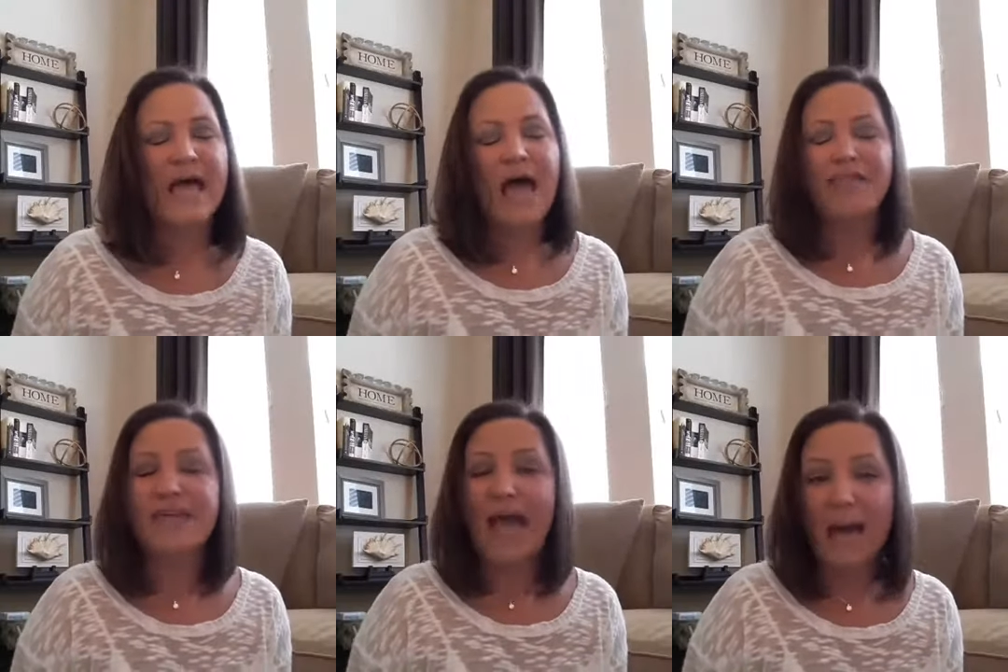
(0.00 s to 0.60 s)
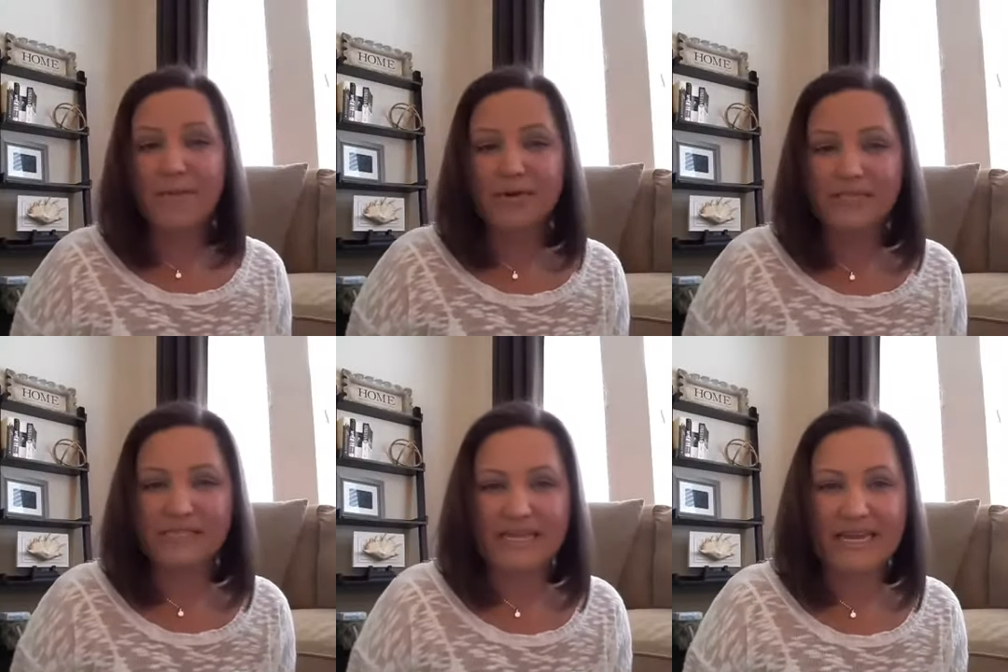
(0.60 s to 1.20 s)
The capital
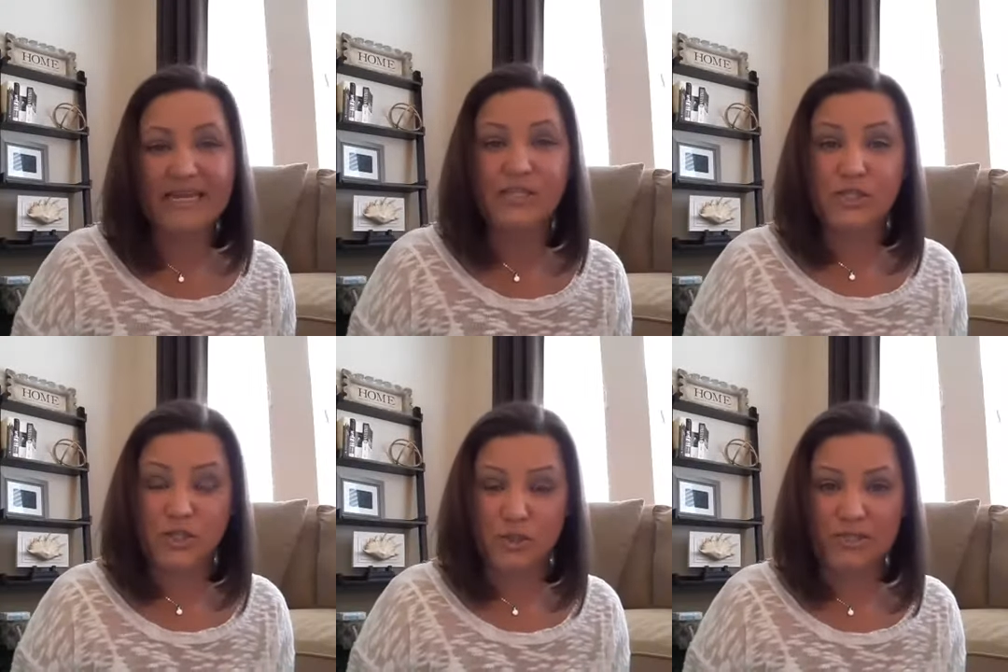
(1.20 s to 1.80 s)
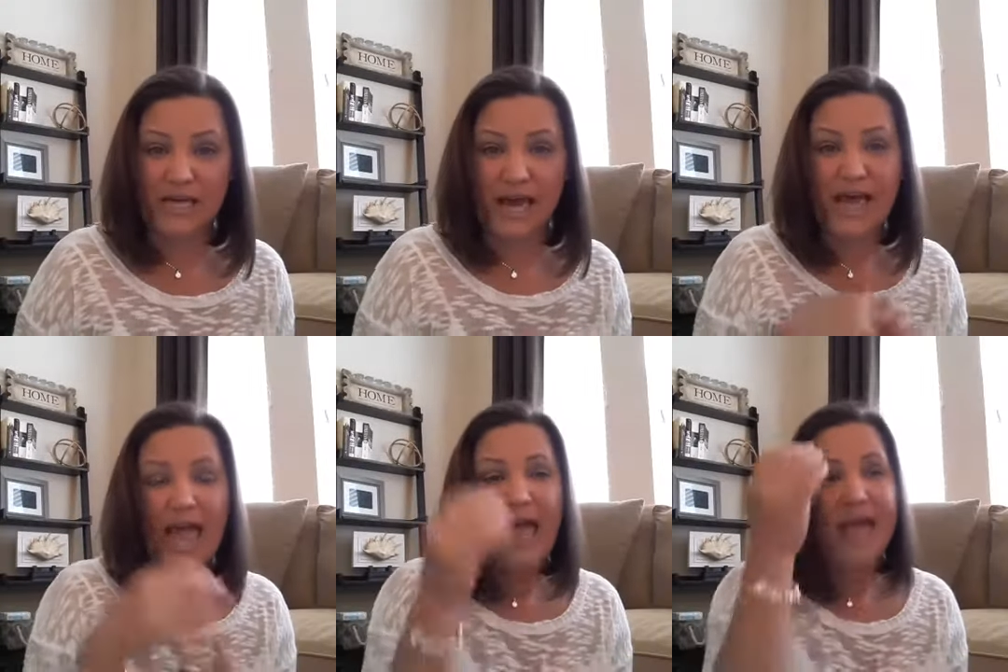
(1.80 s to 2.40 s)
city is Susa,
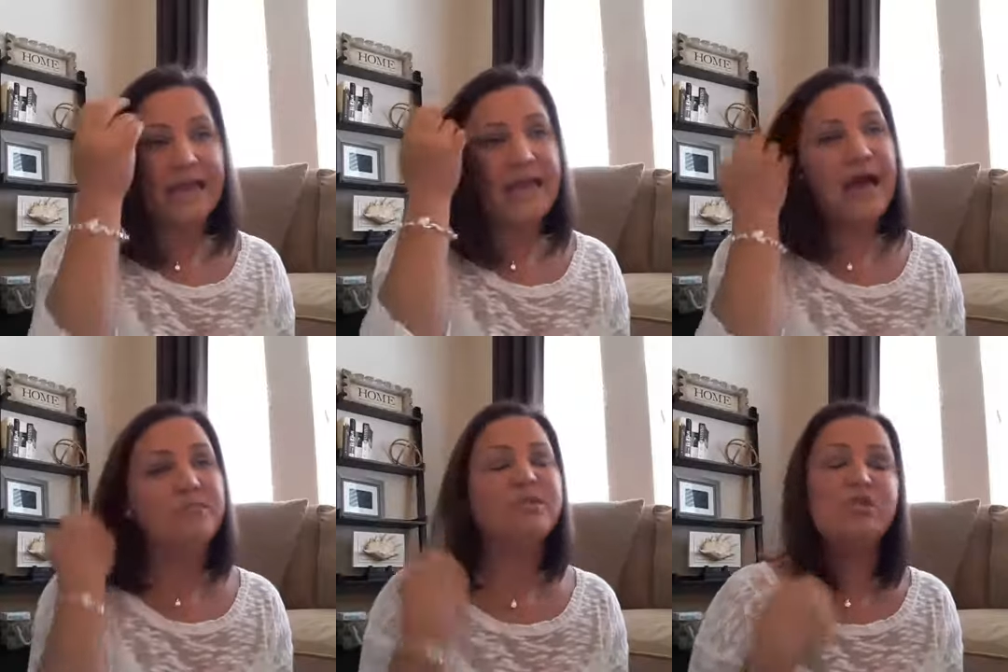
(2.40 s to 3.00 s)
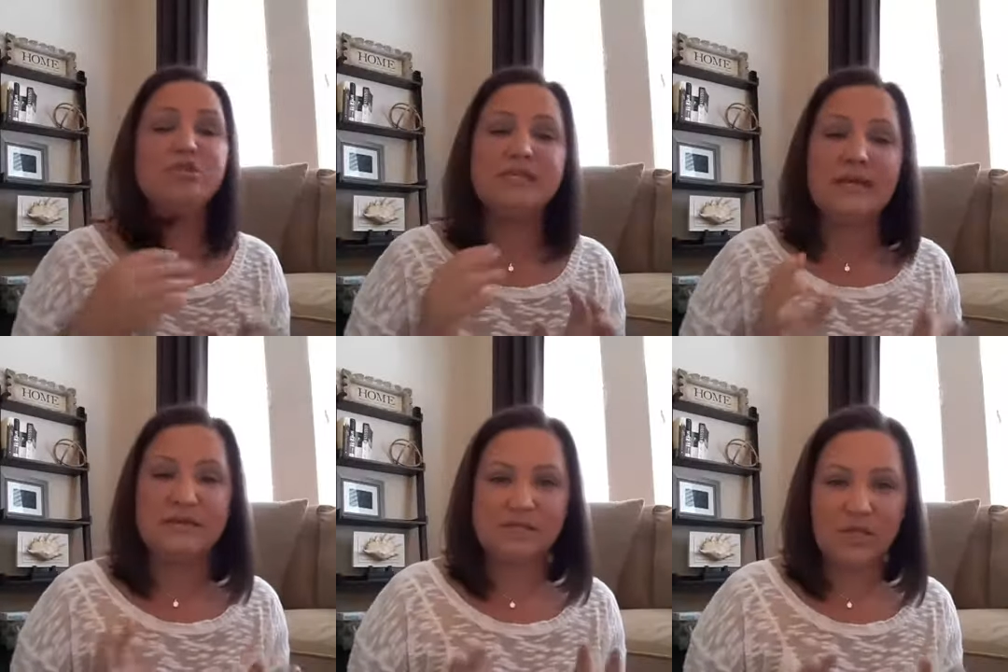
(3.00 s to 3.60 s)
and um, Susa
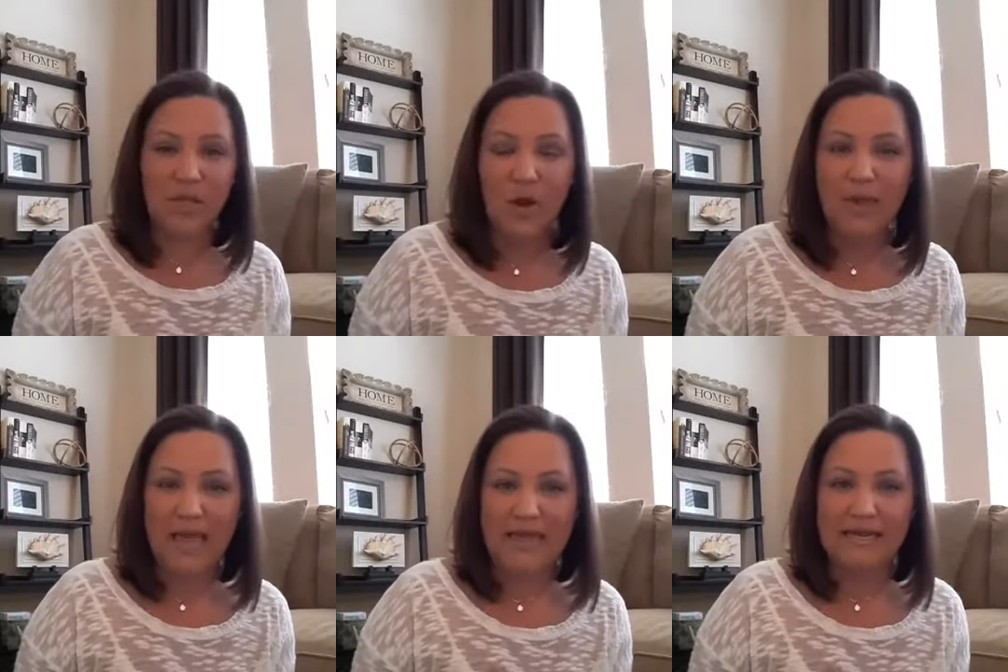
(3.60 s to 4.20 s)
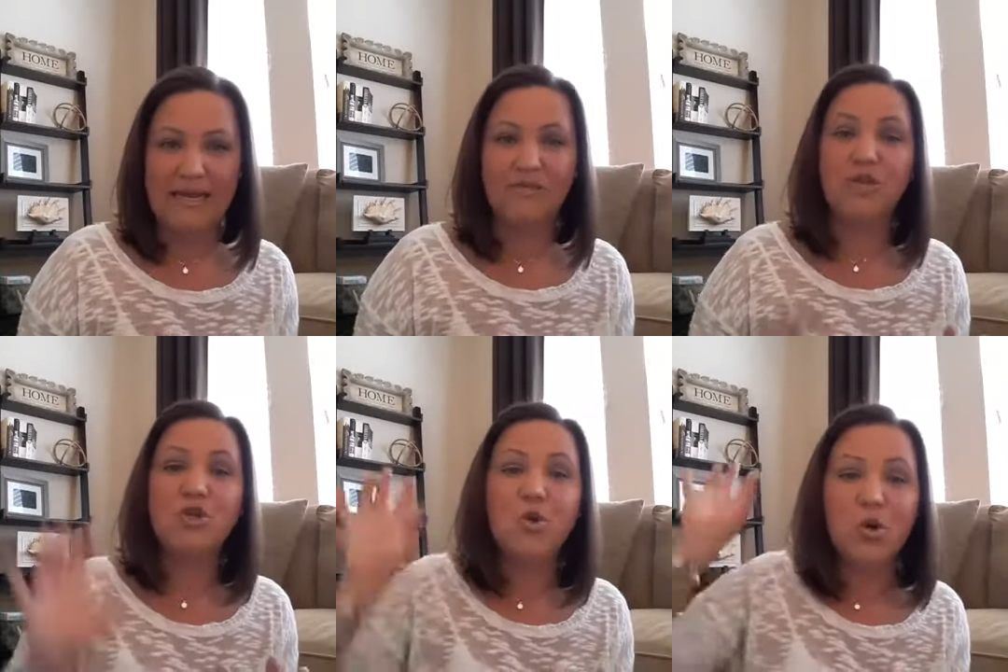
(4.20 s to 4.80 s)
is located in the
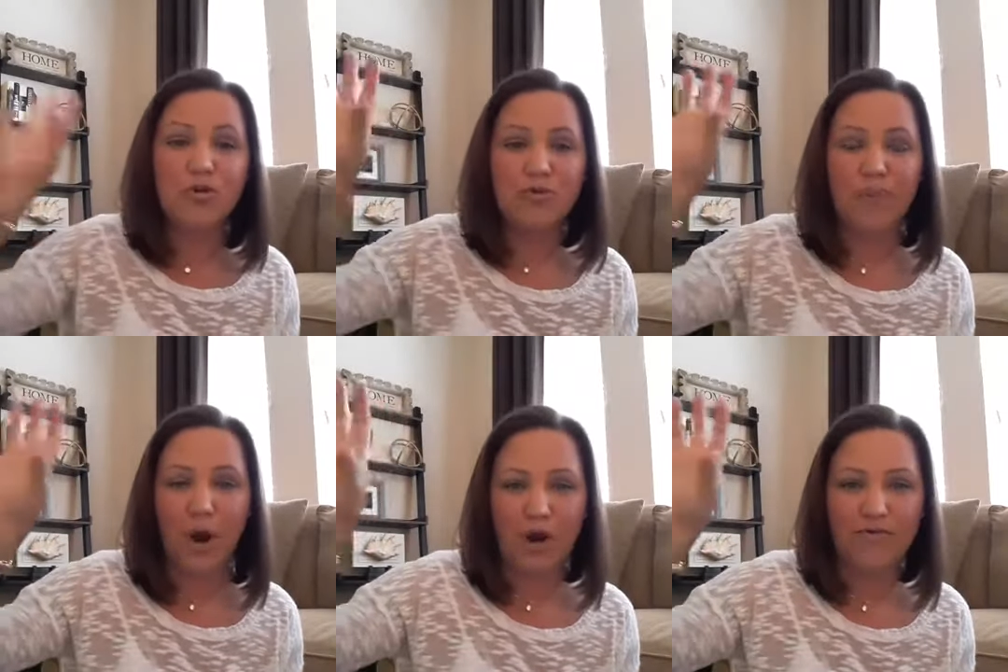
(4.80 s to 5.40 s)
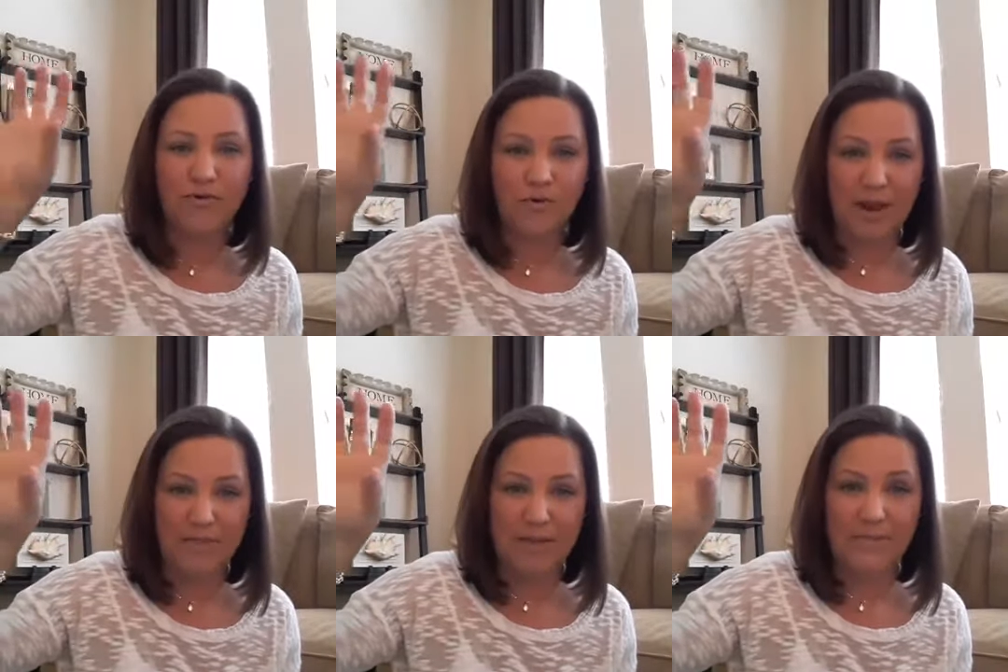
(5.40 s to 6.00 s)
northern part of the
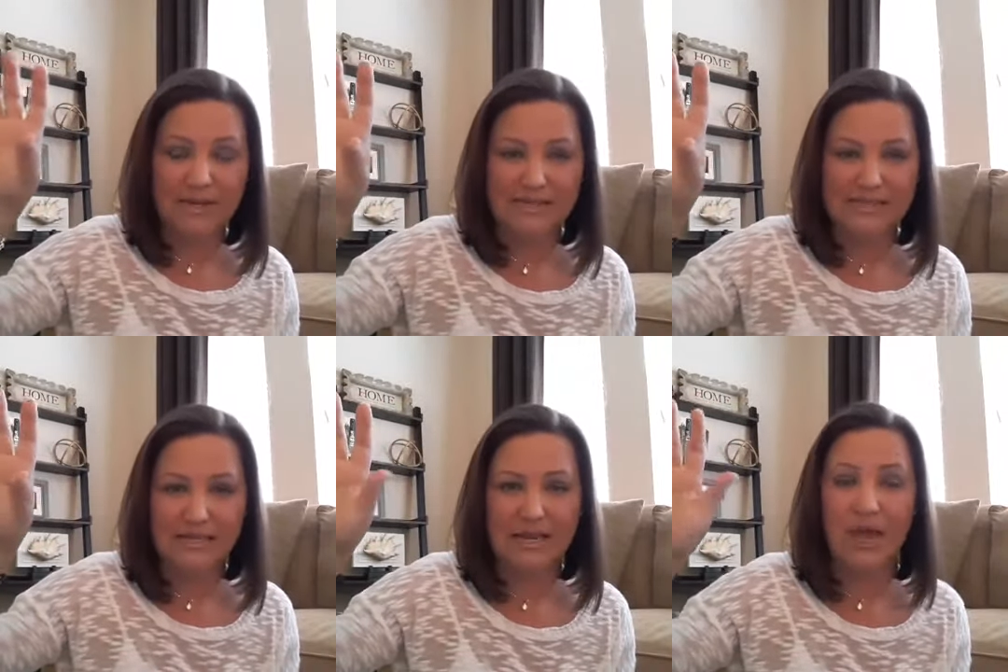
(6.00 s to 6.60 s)
Arabian Peninsula.